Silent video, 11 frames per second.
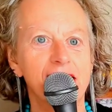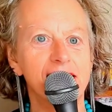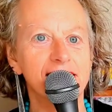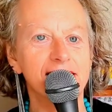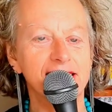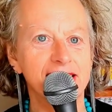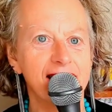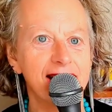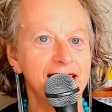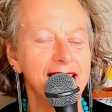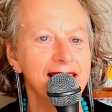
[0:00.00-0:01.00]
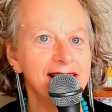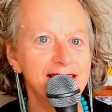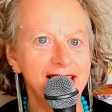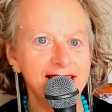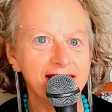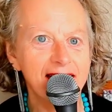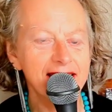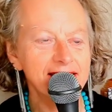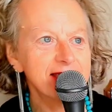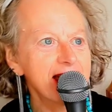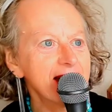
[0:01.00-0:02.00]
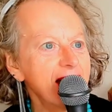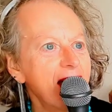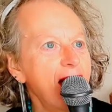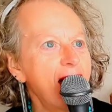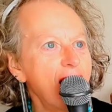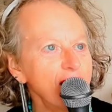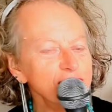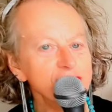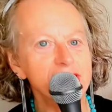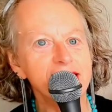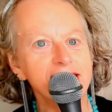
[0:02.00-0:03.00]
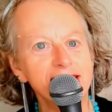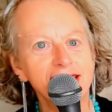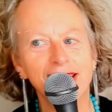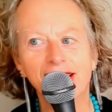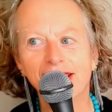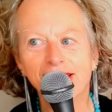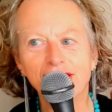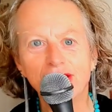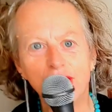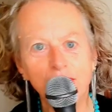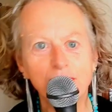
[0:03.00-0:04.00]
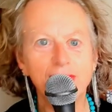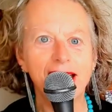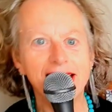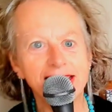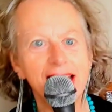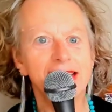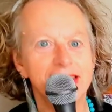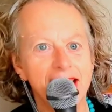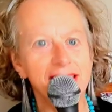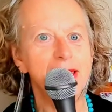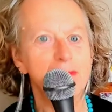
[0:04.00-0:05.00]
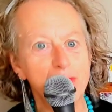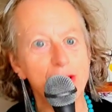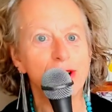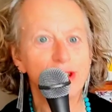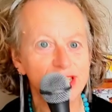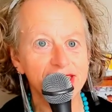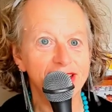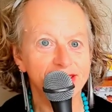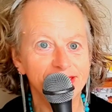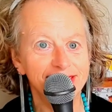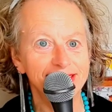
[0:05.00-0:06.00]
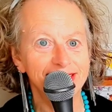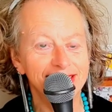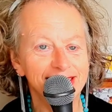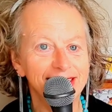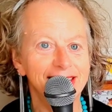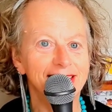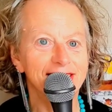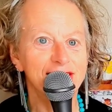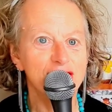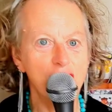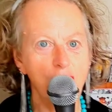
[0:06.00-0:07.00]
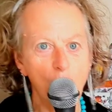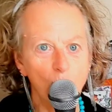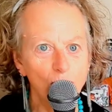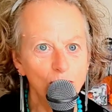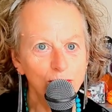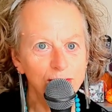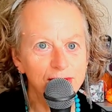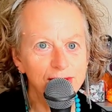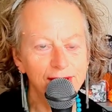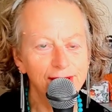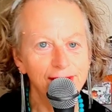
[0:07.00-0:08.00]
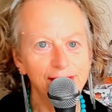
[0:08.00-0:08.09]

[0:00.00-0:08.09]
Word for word: like, the, like that, that only you and another person knows?